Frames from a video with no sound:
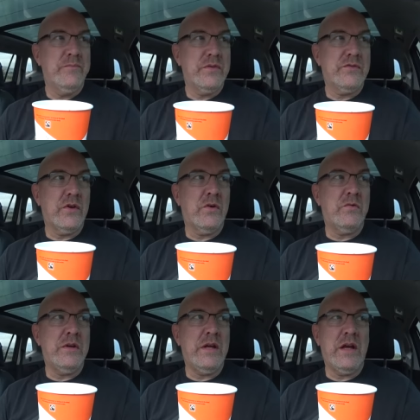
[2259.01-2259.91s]
So
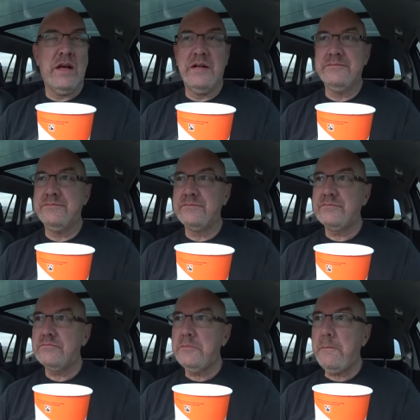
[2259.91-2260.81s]
we uh,
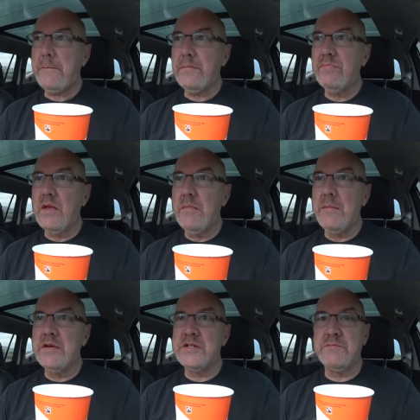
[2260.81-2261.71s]

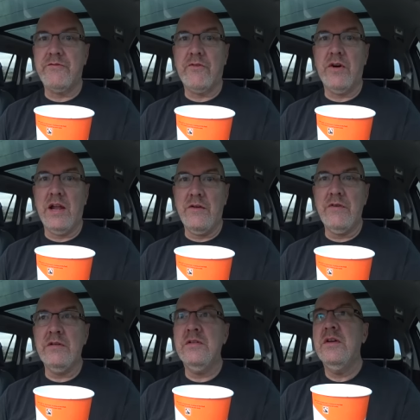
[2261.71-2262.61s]
maybe just before
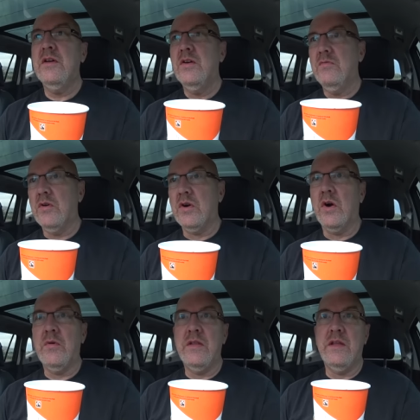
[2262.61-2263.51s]
11, we'll
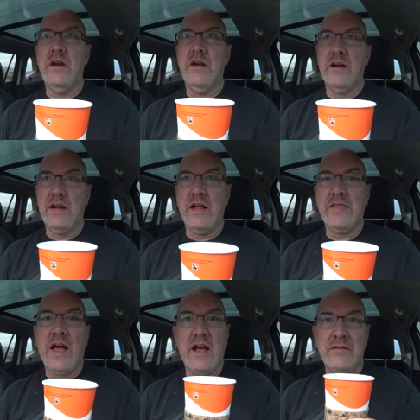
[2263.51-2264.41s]
go in there, get
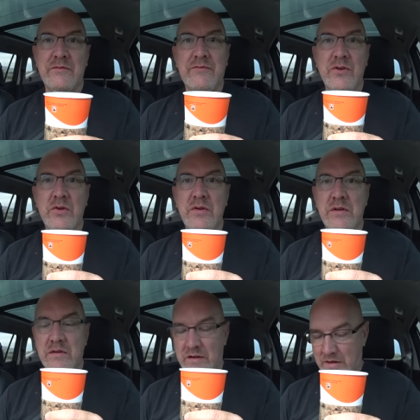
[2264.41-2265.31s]
that food,
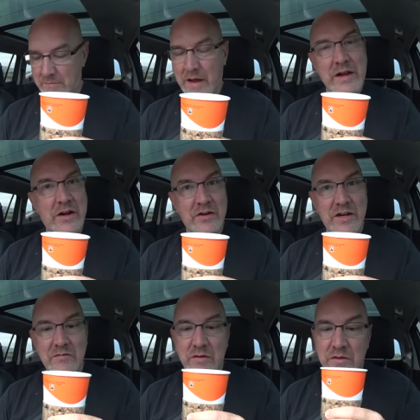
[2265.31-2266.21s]
come back here and eat
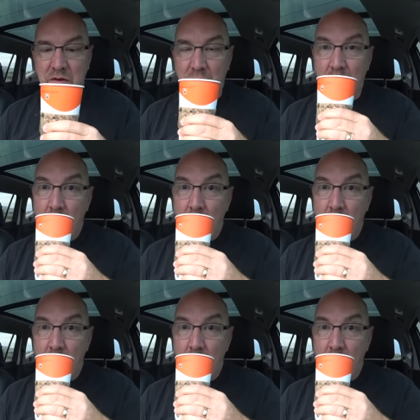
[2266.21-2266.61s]
it with you.